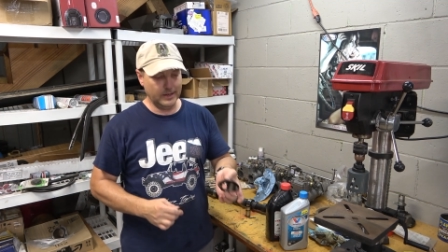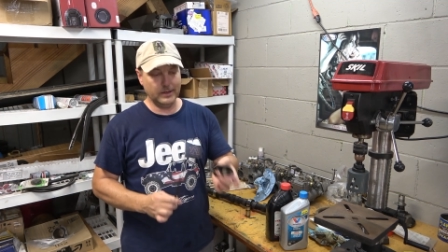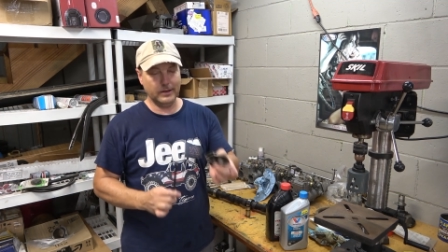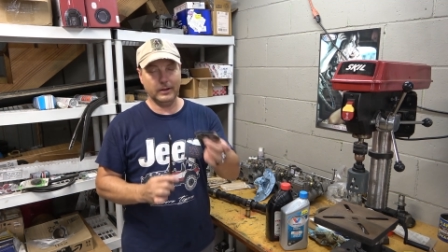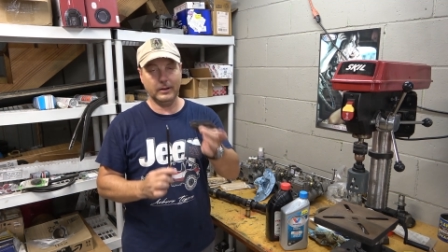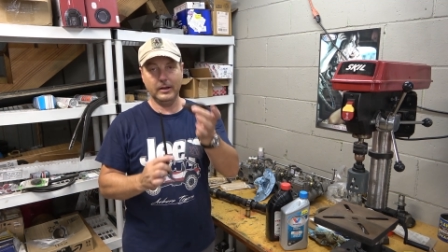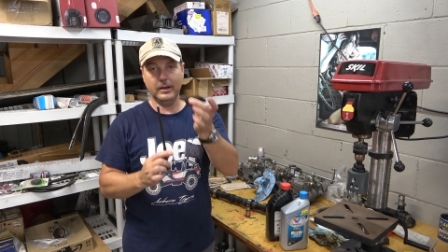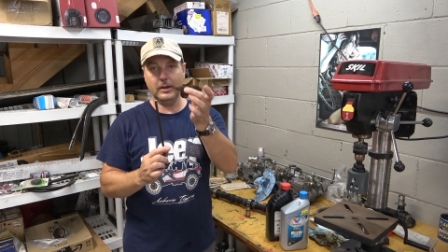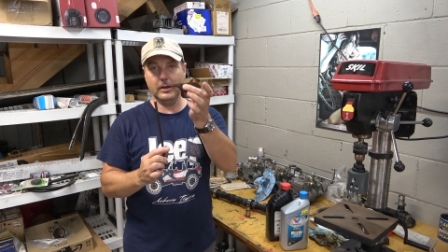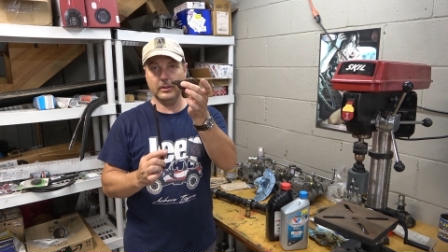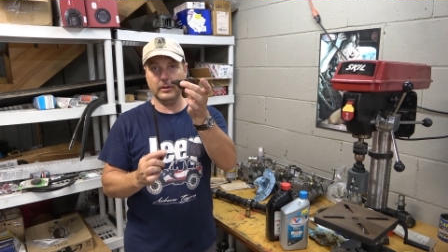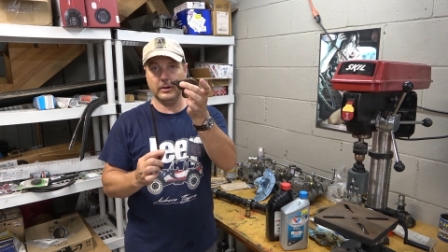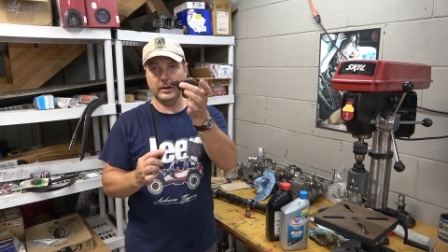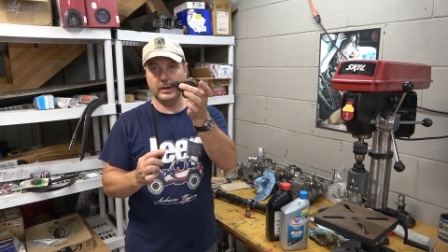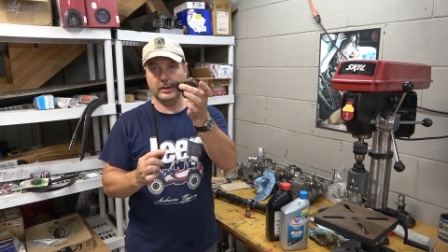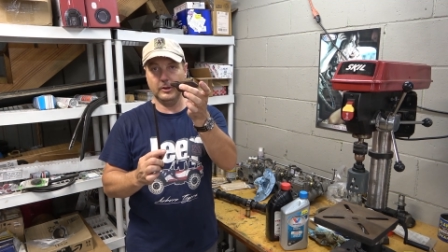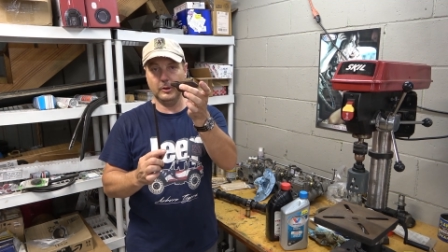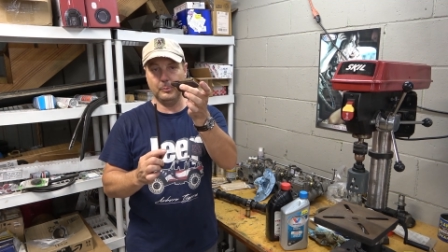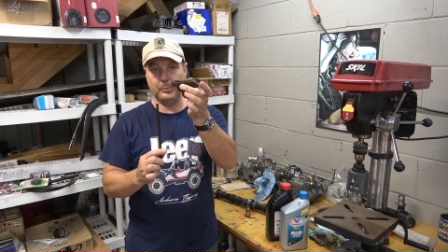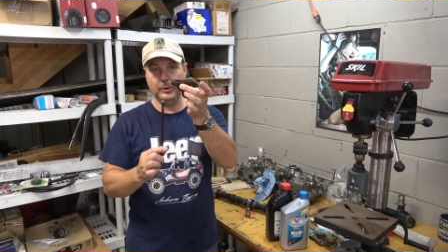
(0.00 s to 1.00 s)
other
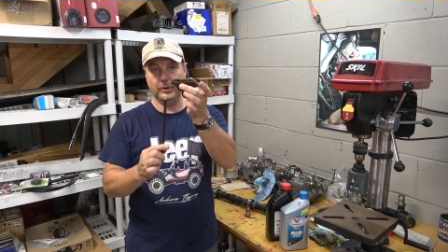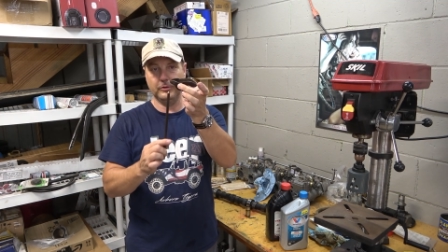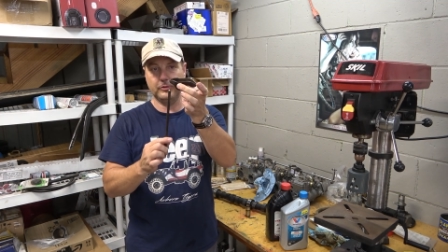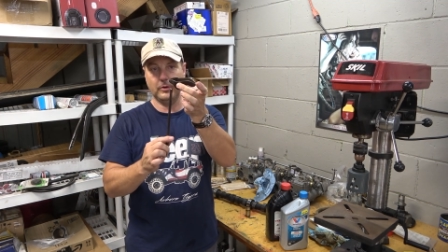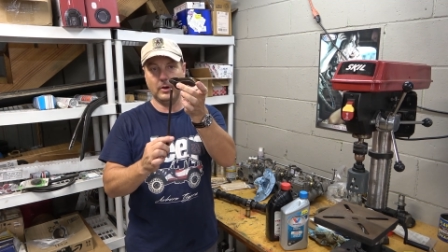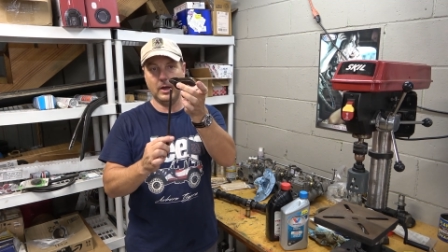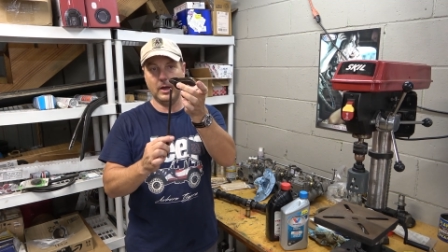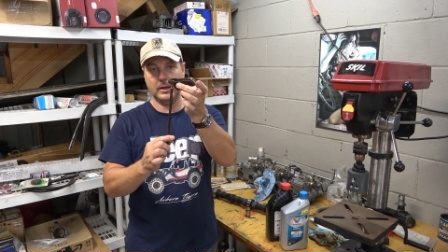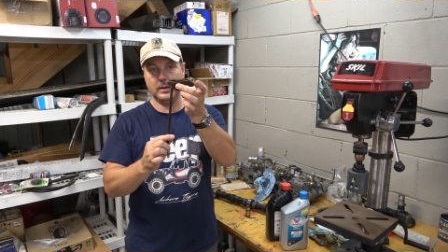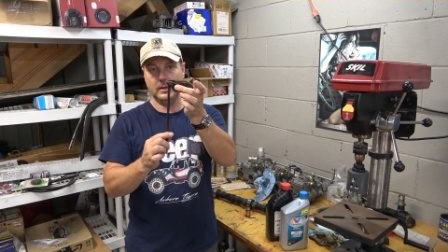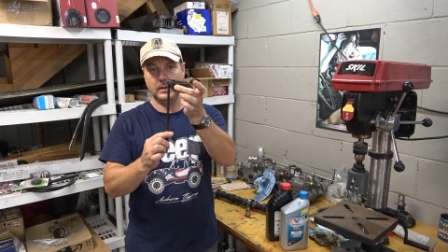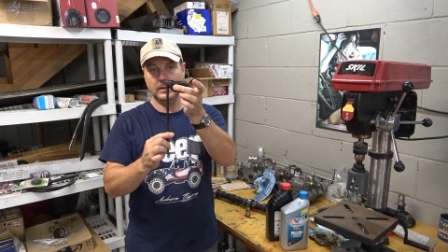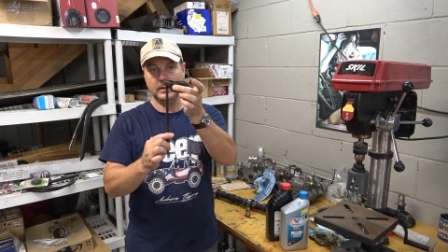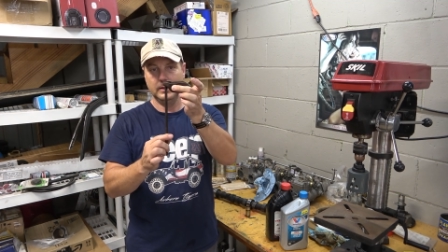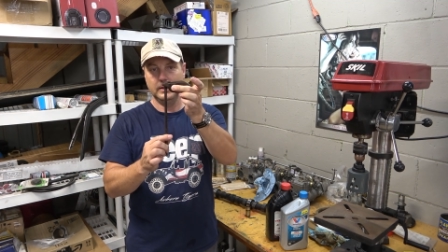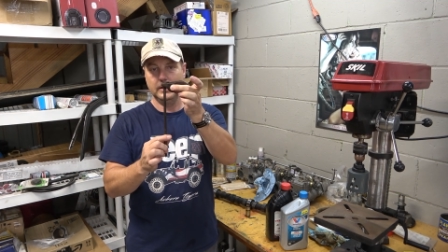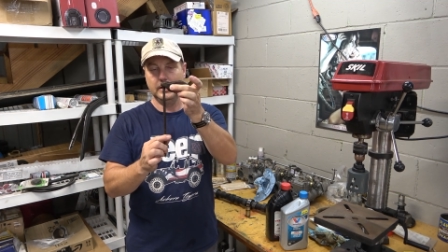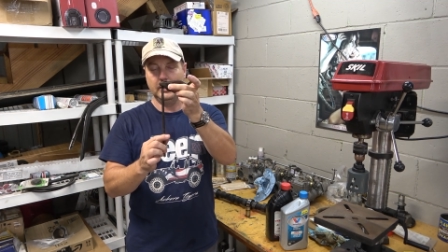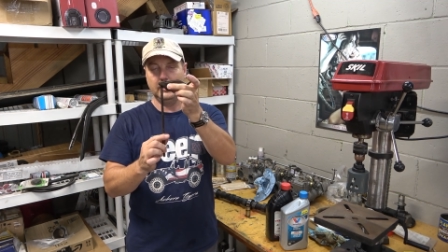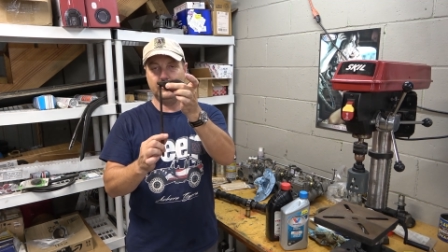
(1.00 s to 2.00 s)
end of the push rod,
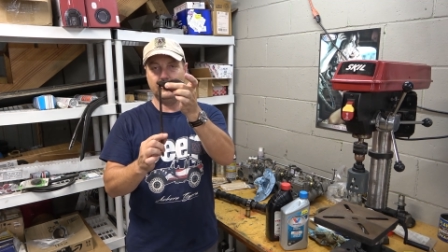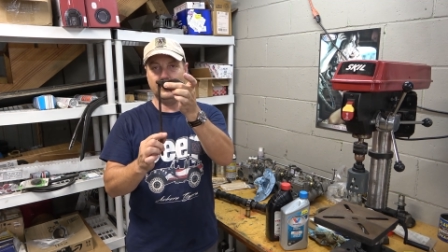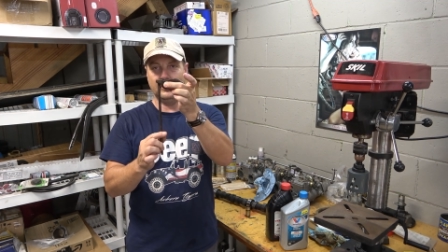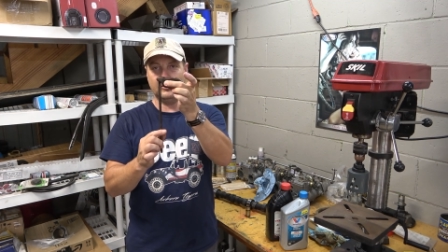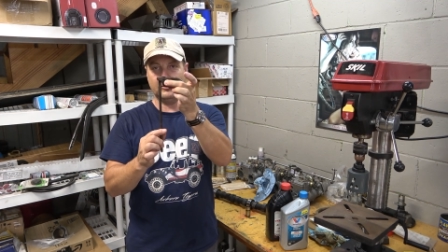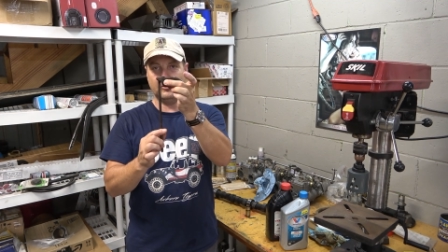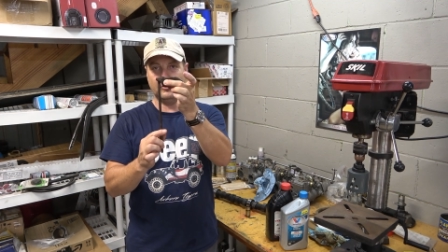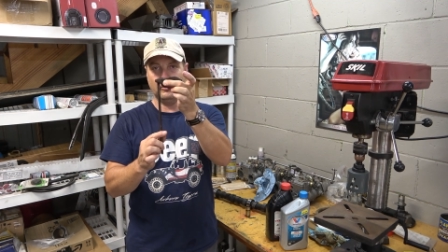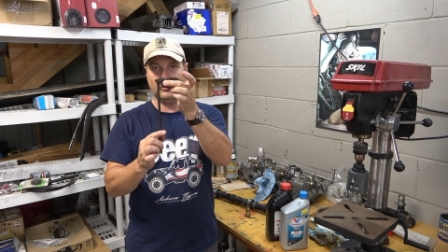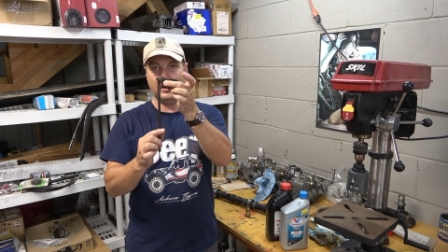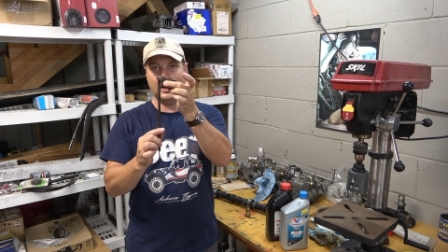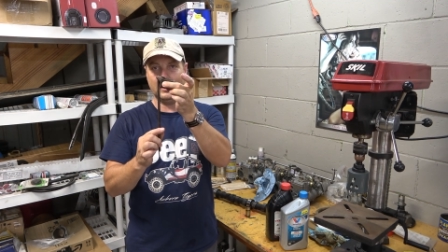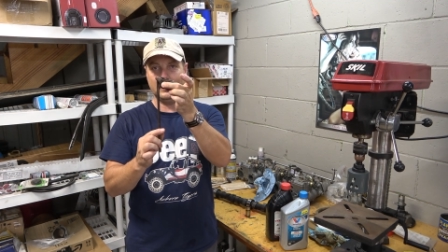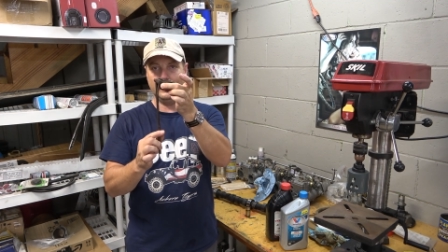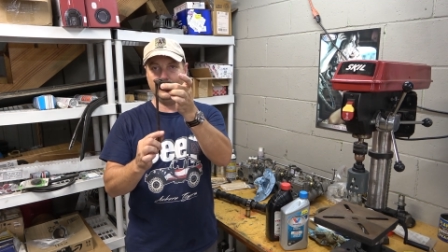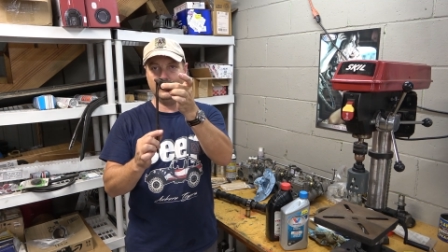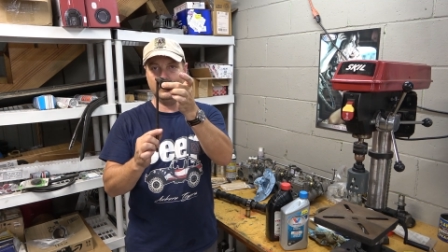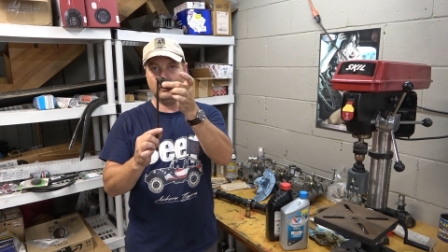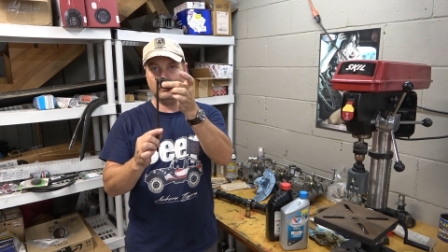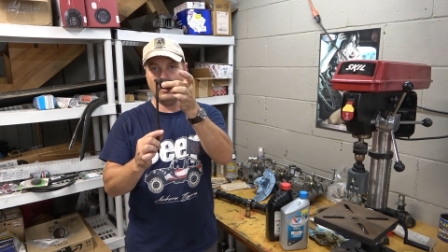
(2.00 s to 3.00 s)
it sits
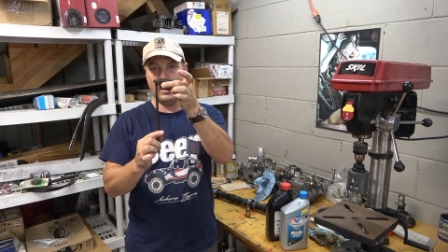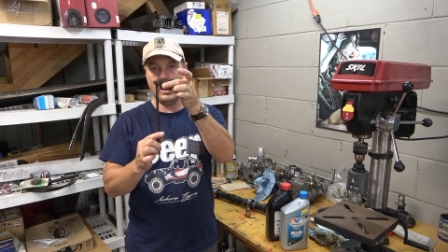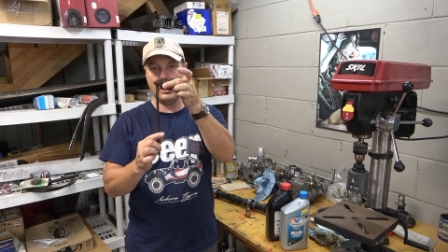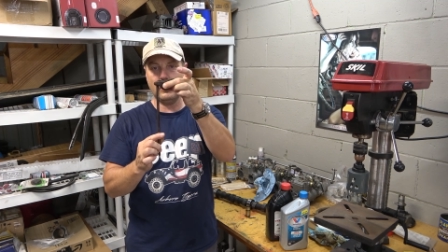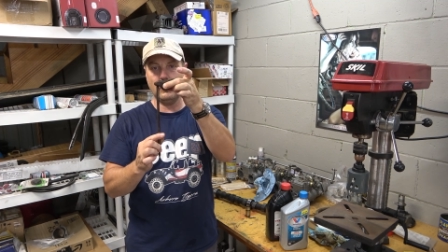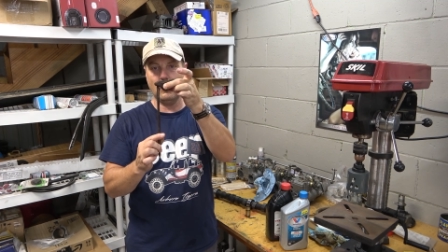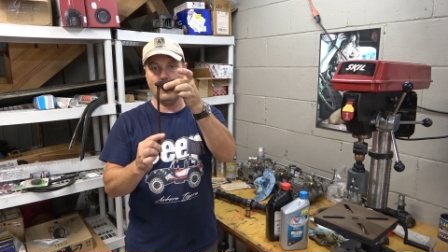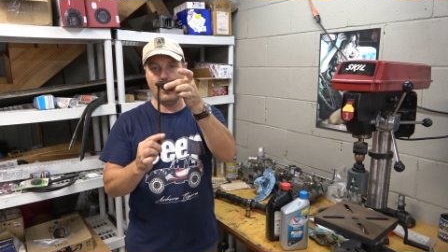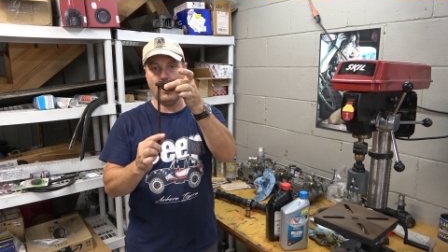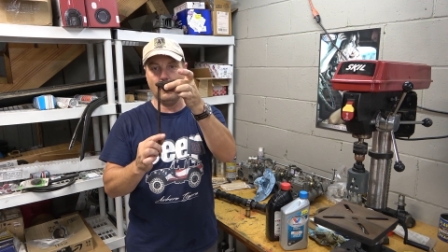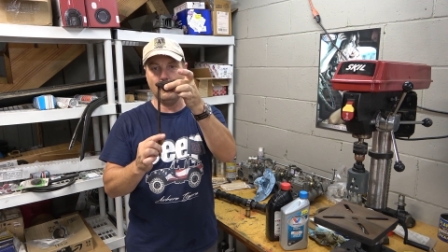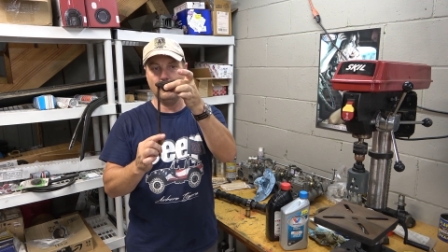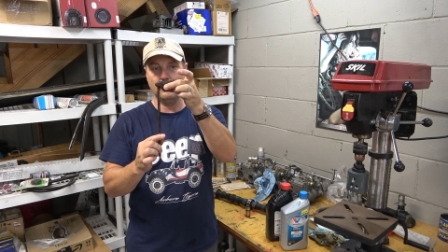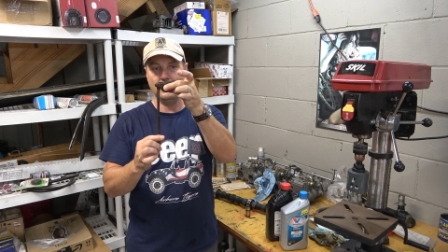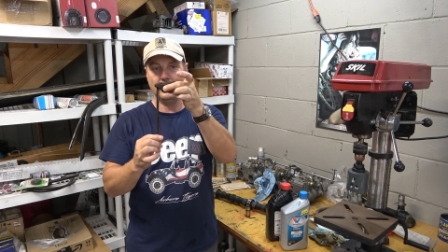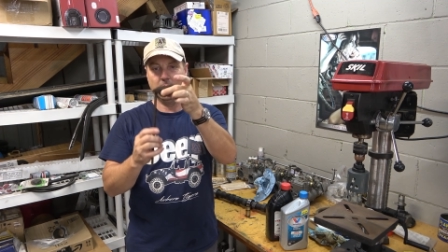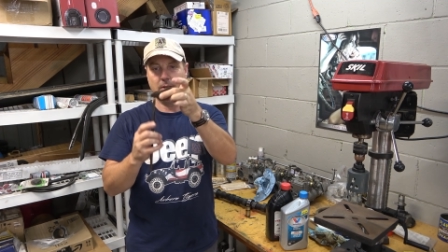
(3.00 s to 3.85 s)
directly into the rocker arm.